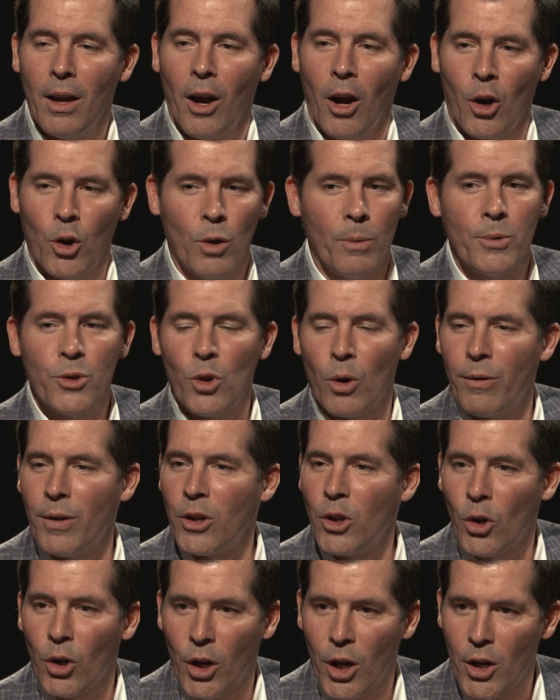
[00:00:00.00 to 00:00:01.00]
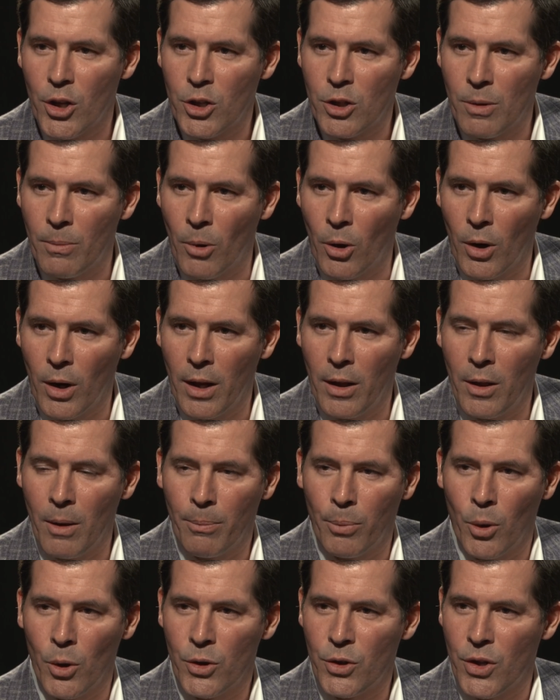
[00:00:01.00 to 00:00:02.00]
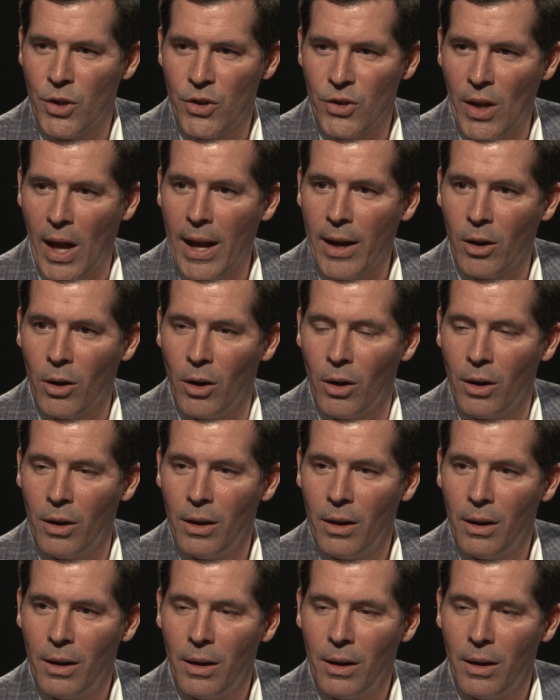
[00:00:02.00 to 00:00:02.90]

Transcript: Are you observing your customer in the purchase cycle?